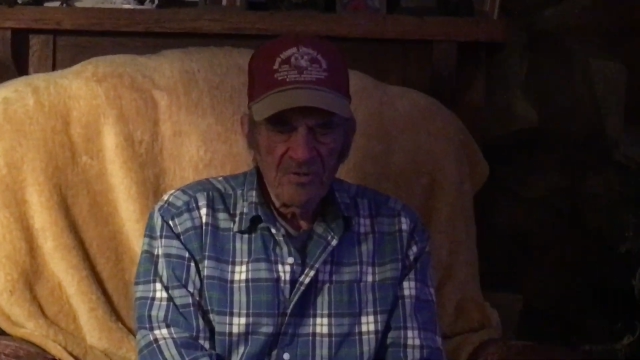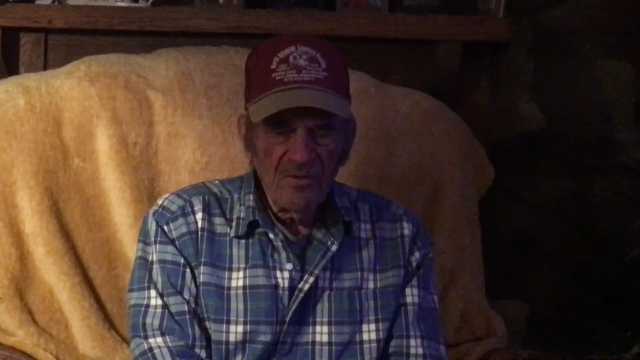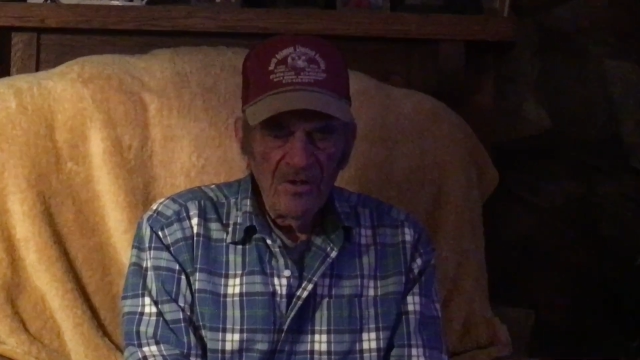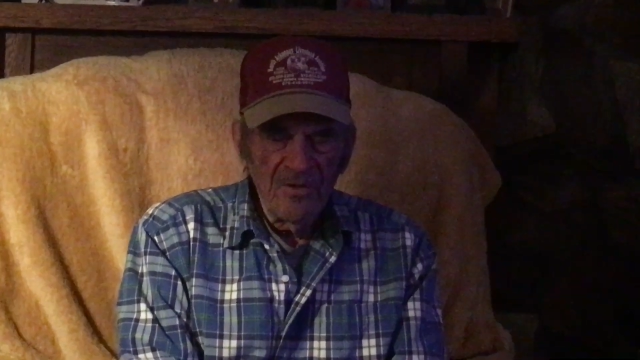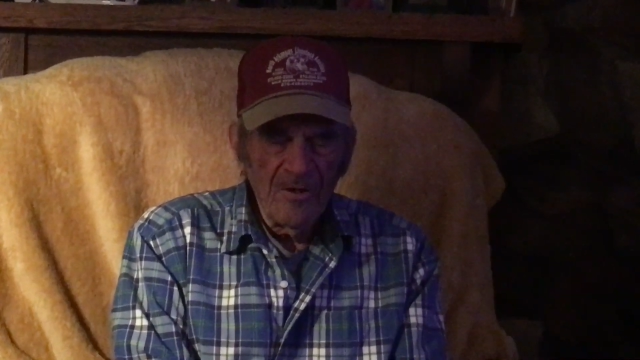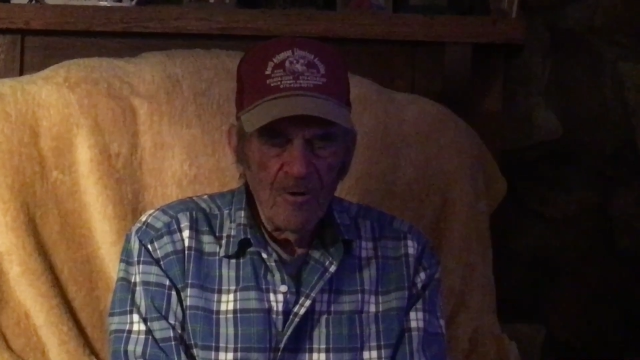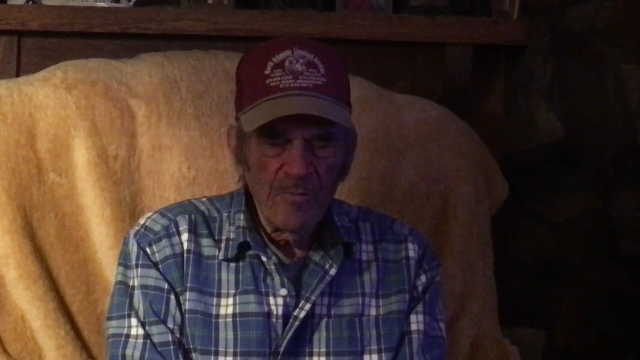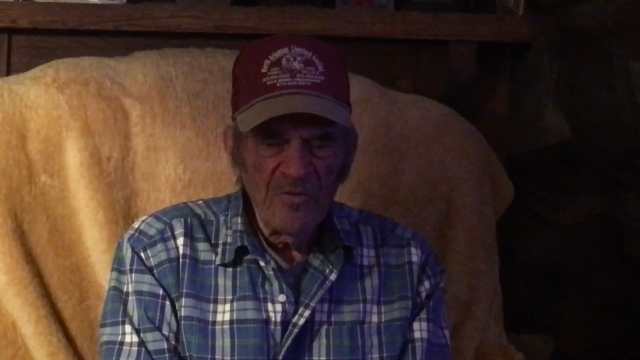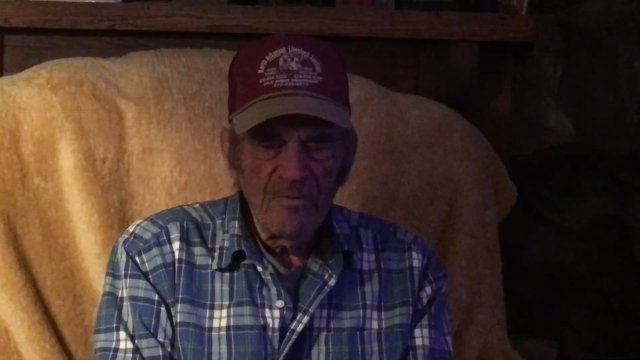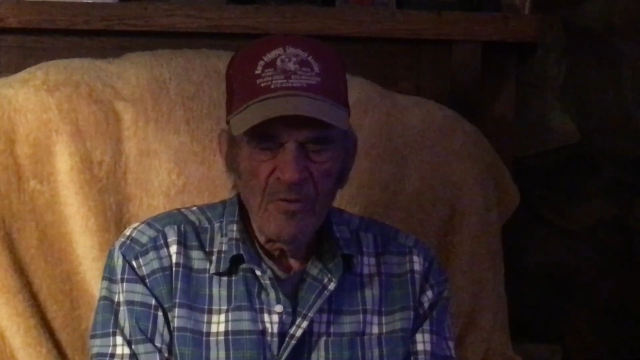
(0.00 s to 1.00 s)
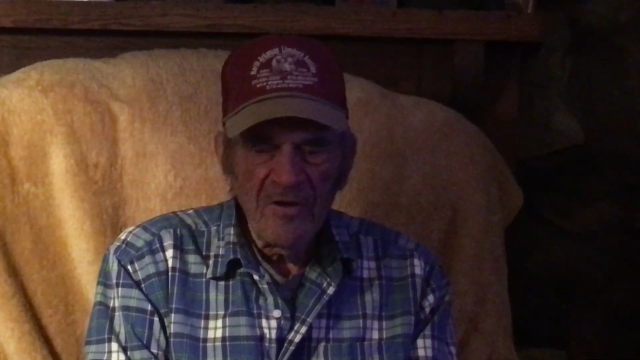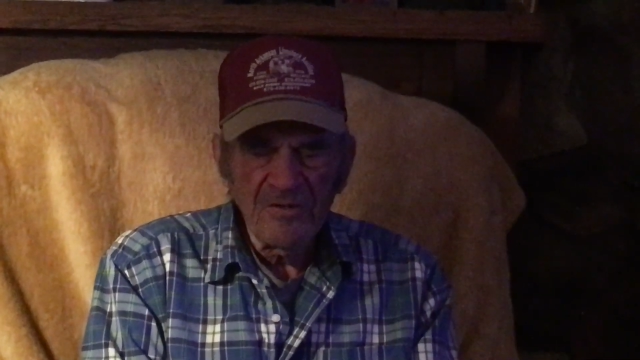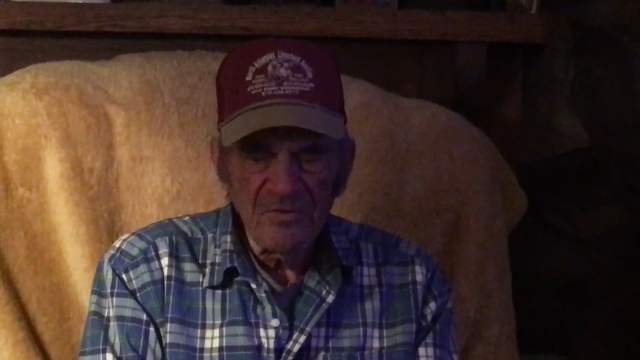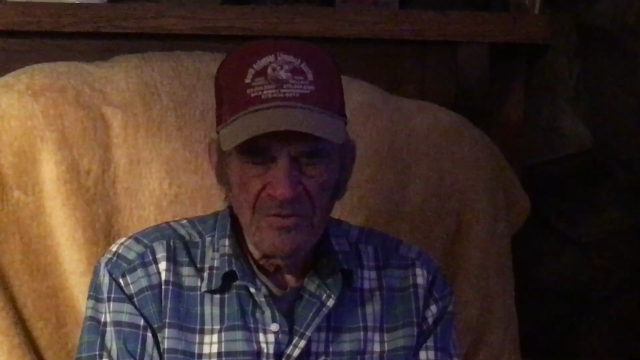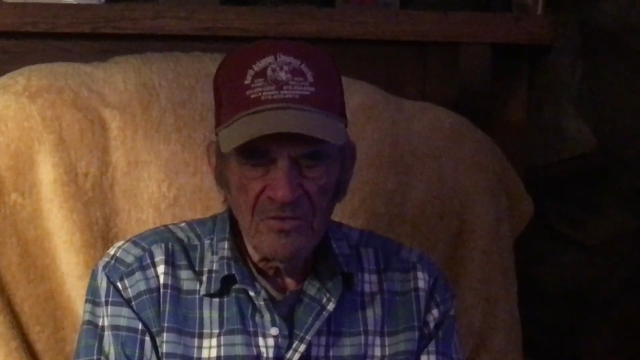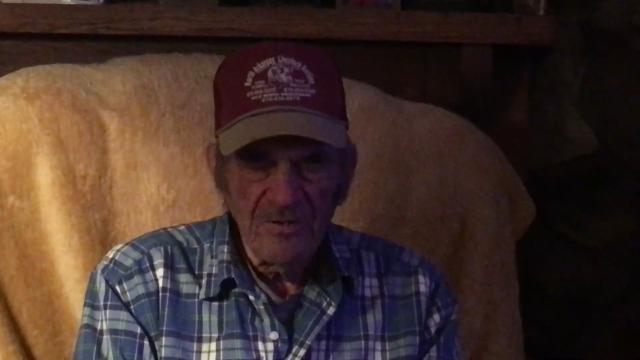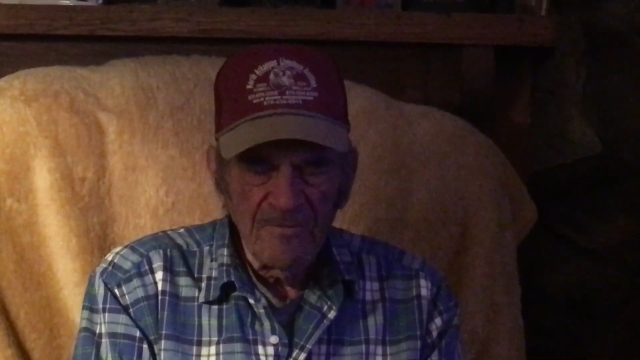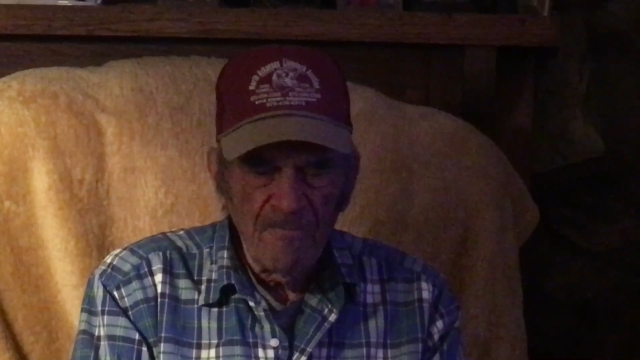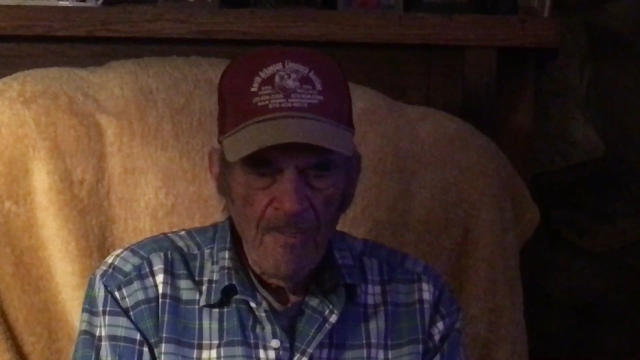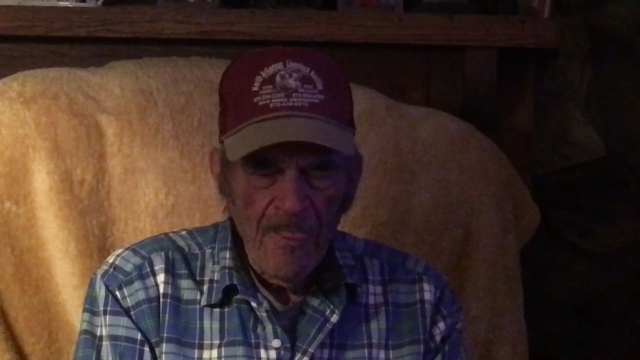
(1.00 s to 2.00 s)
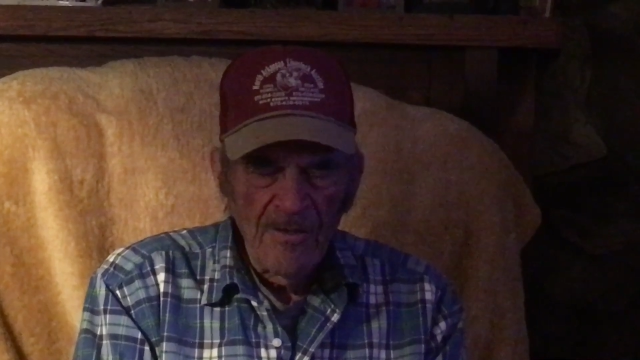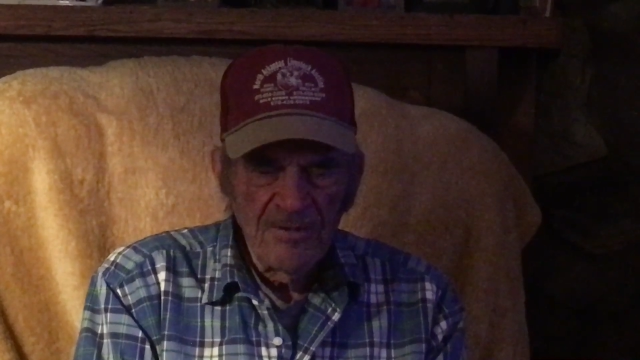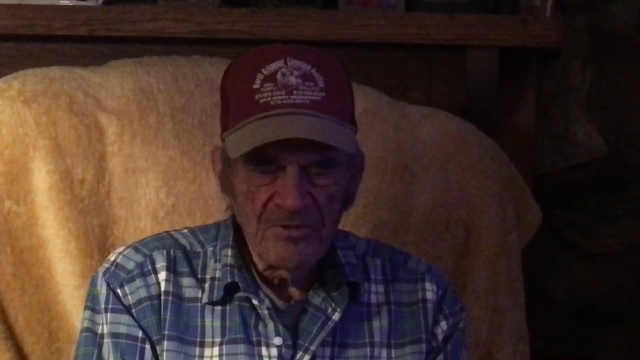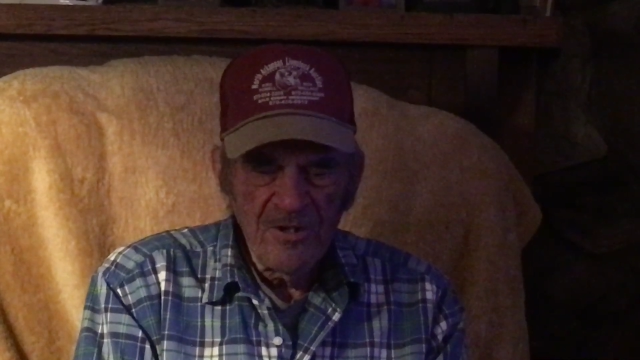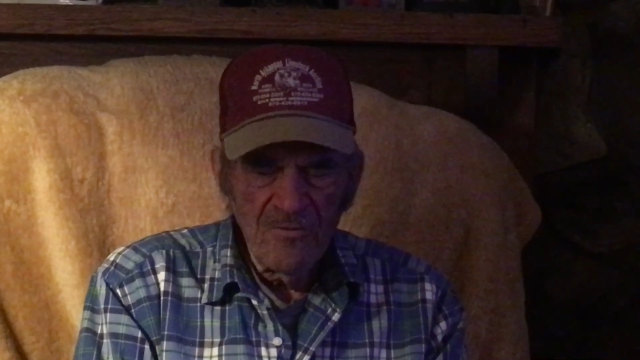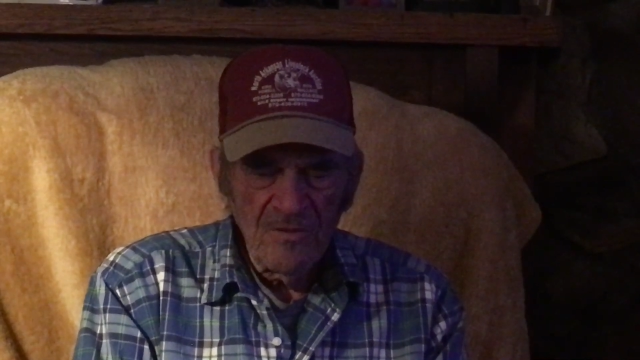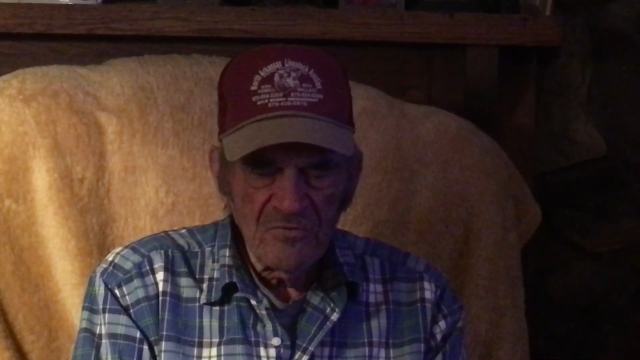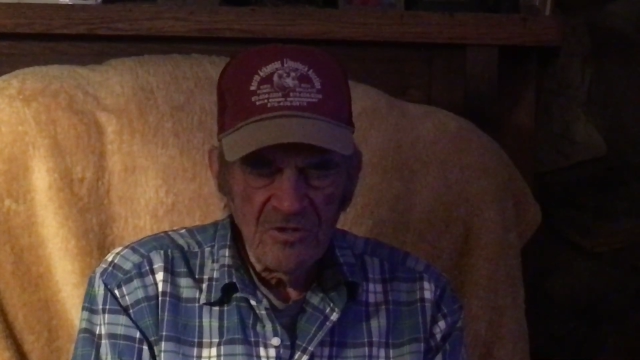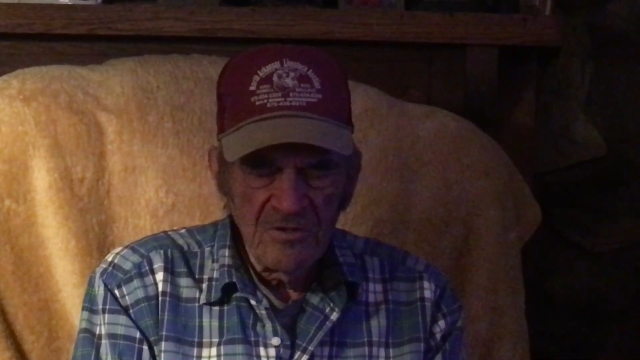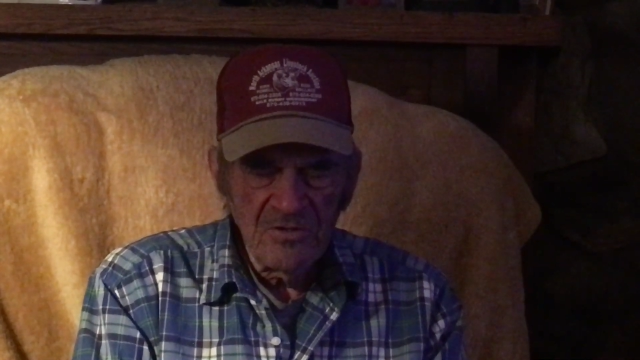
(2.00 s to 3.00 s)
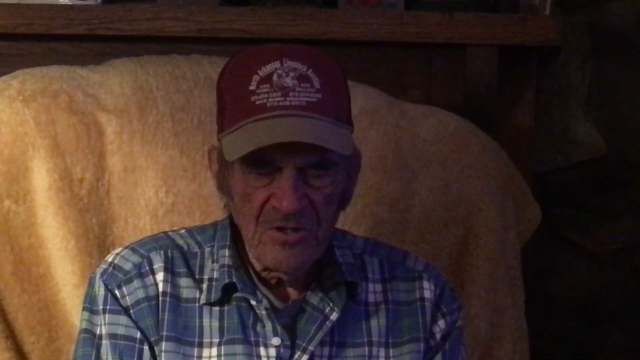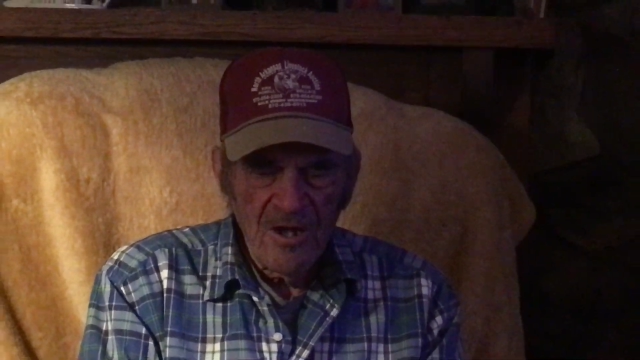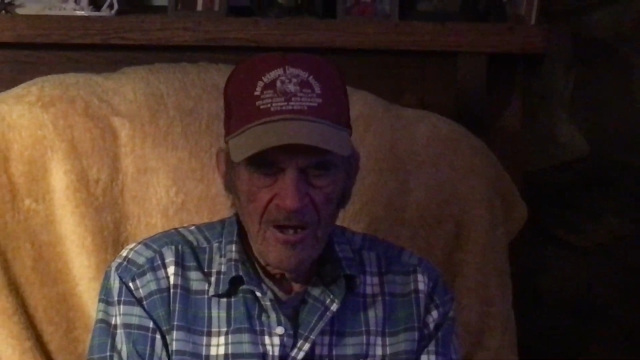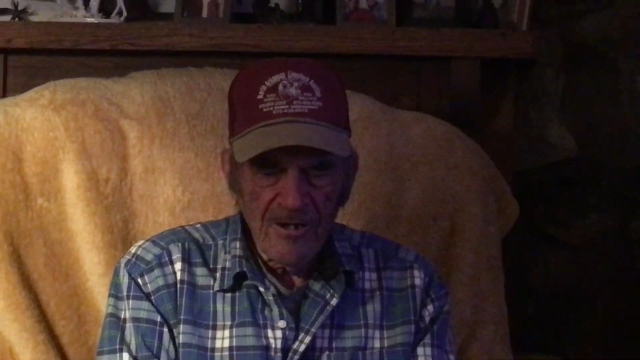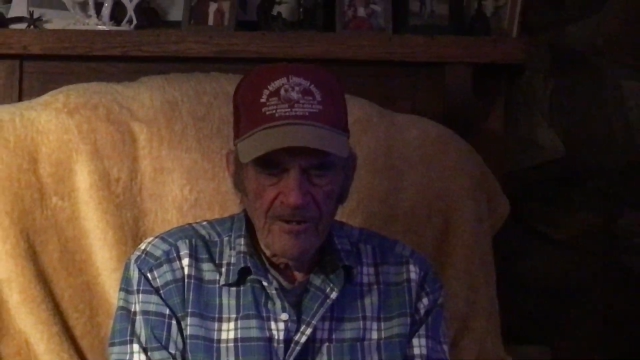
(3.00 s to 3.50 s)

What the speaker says: getting to open the presents and see what was in the sock.